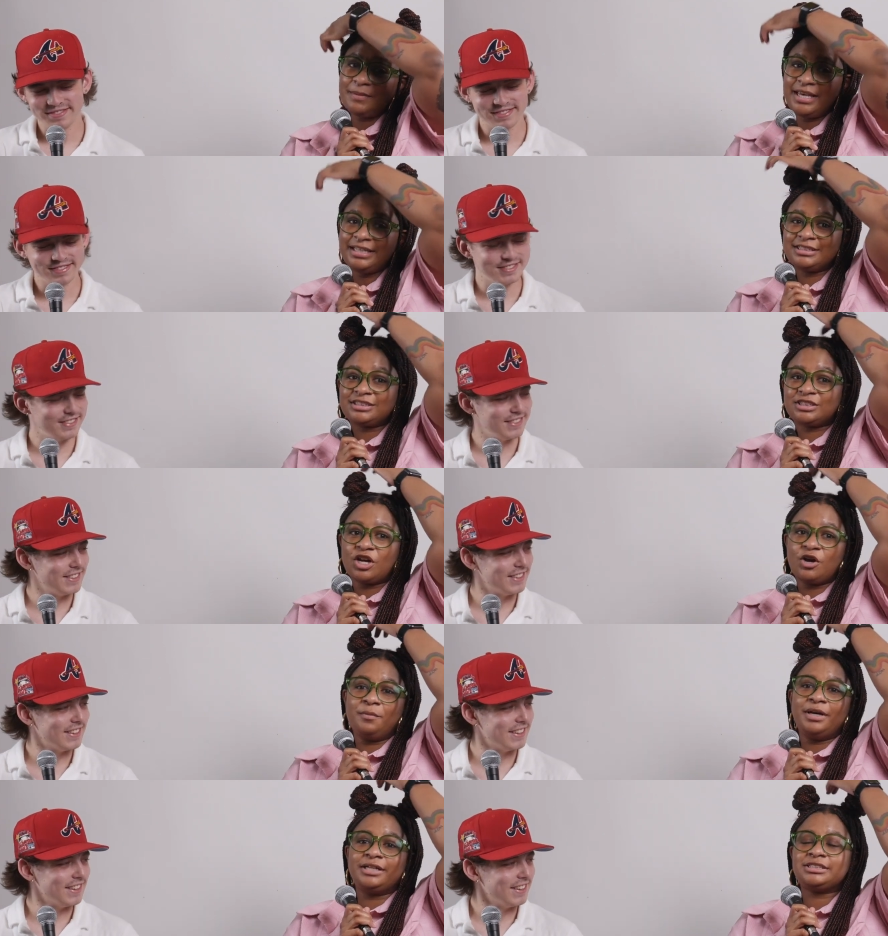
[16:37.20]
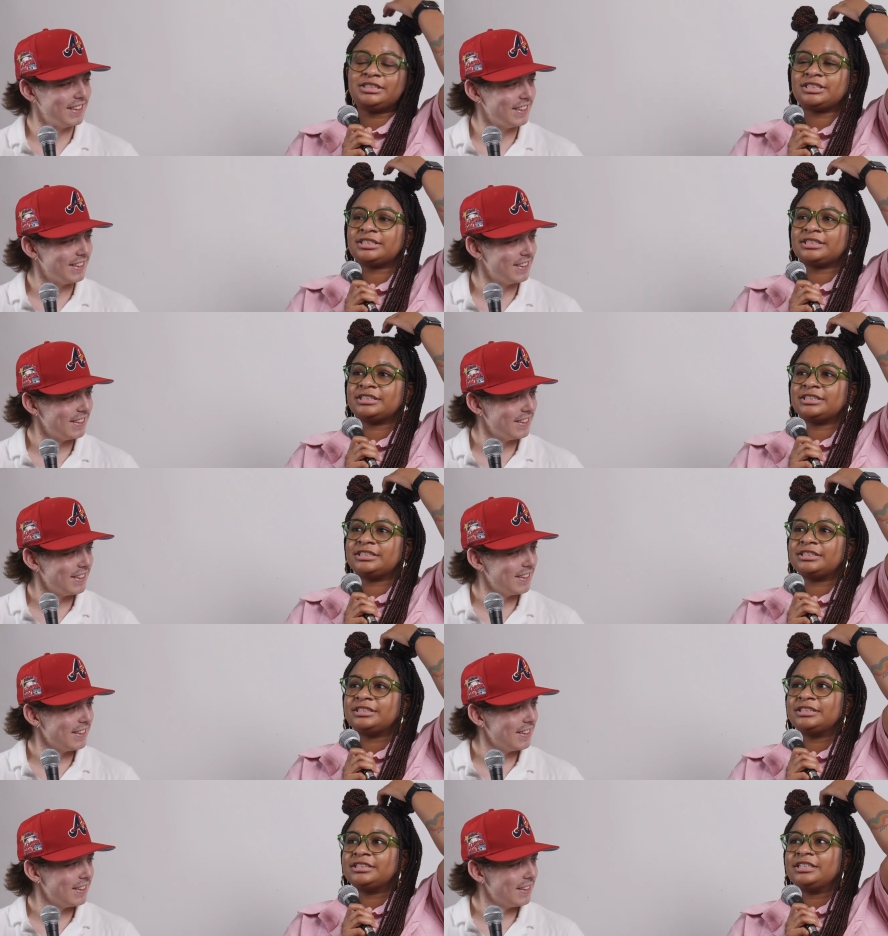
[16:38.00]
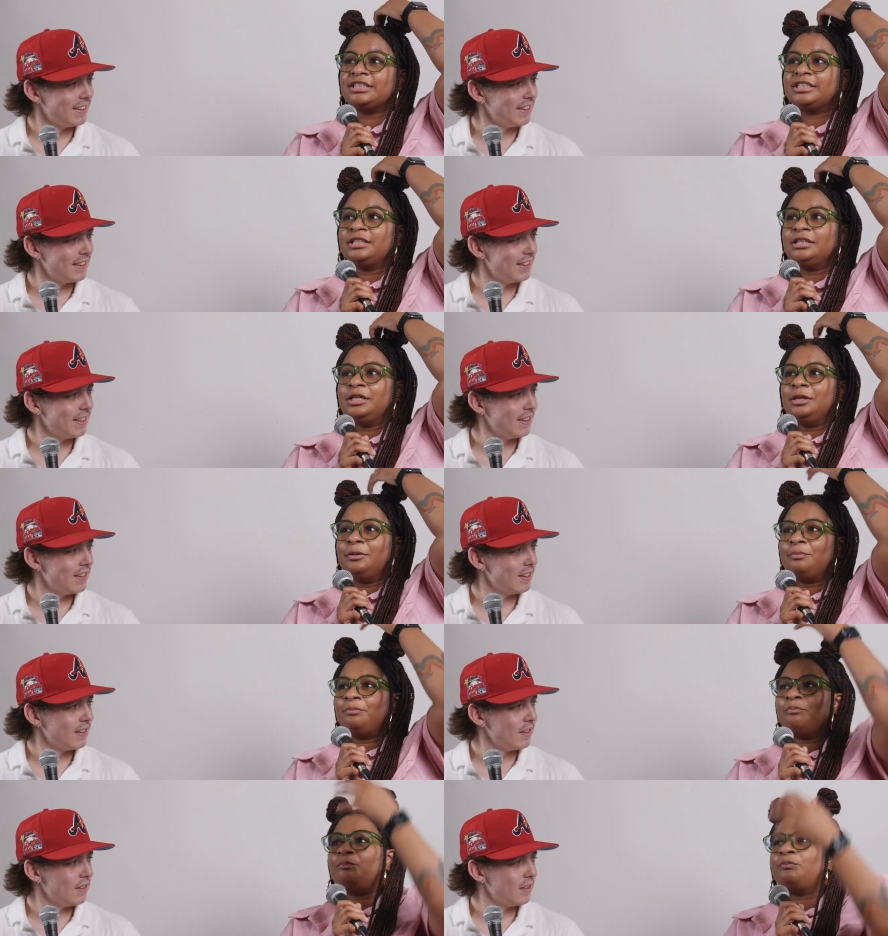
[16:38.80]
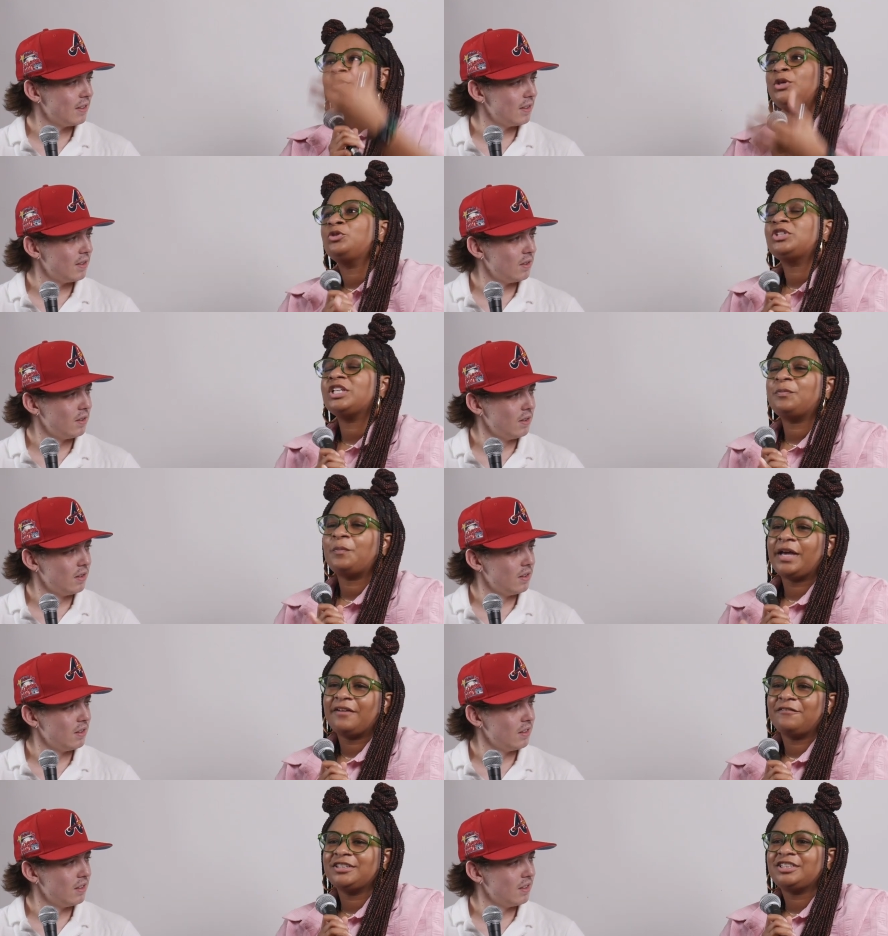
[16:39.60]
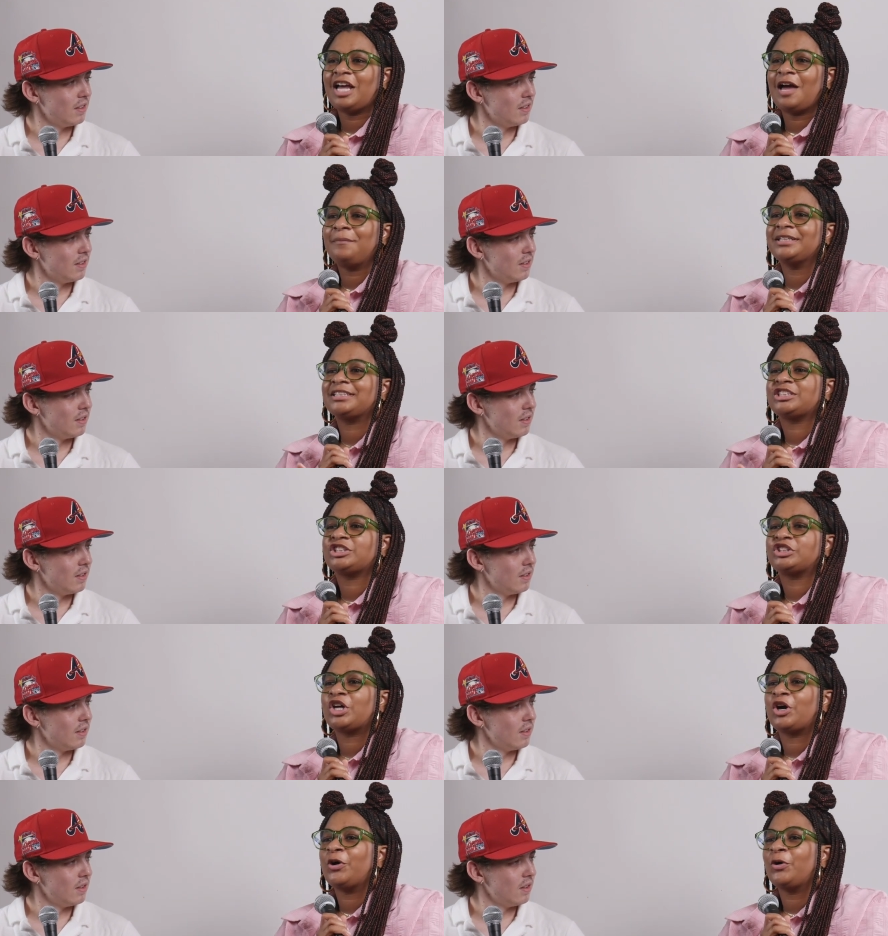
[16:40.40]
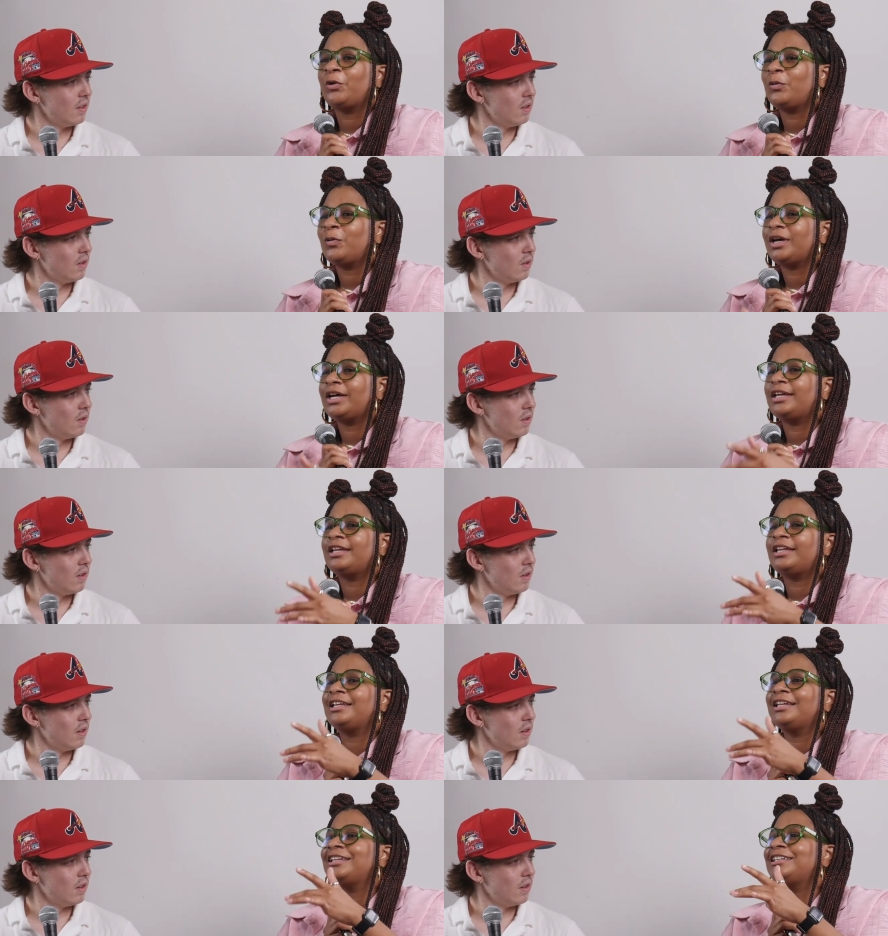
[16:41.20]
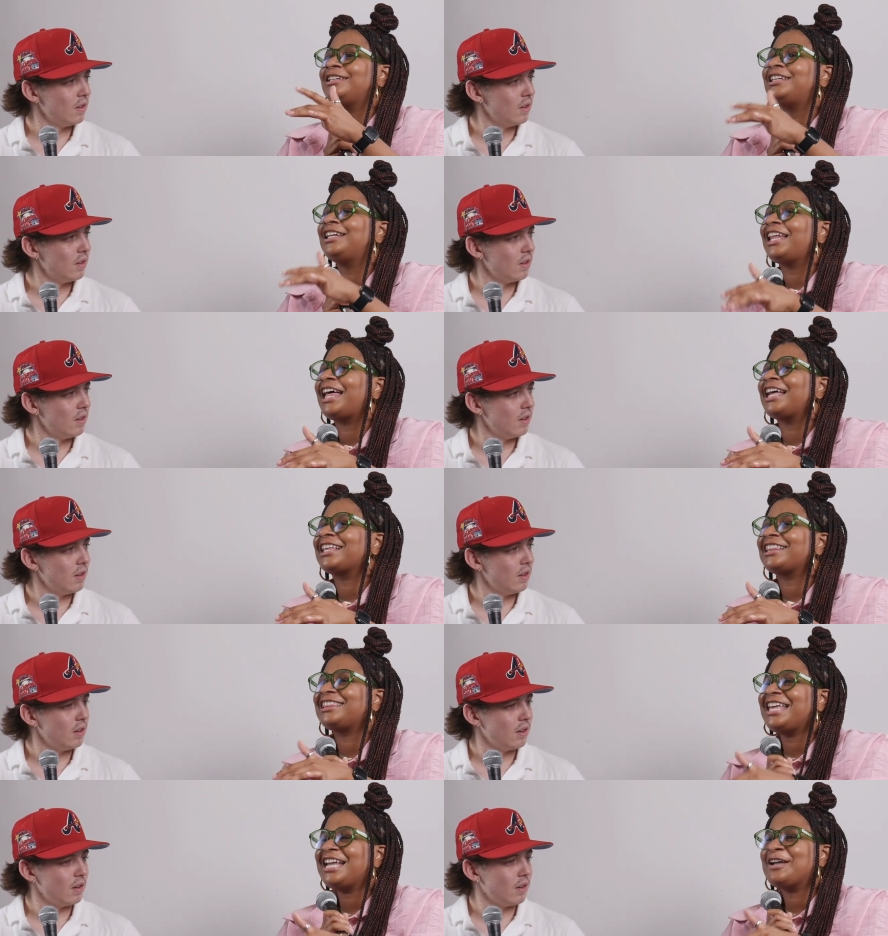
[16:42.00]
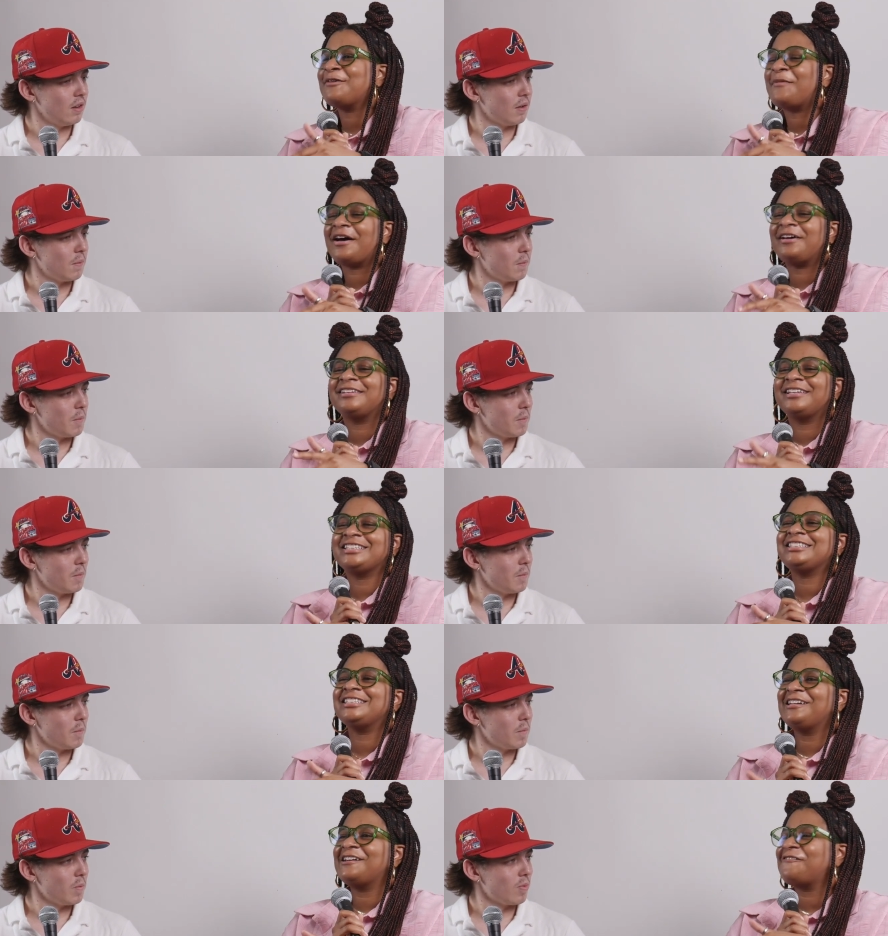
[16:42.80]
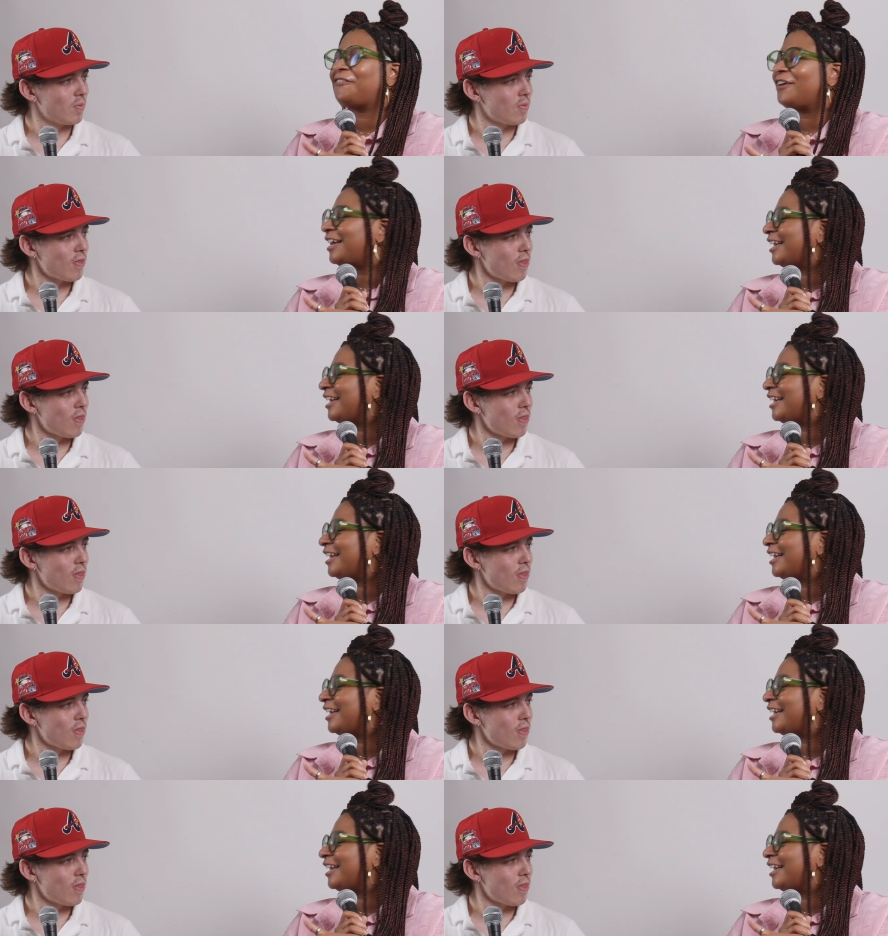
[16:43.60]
Speaker 1: made so much music but every time it's so like think about listening to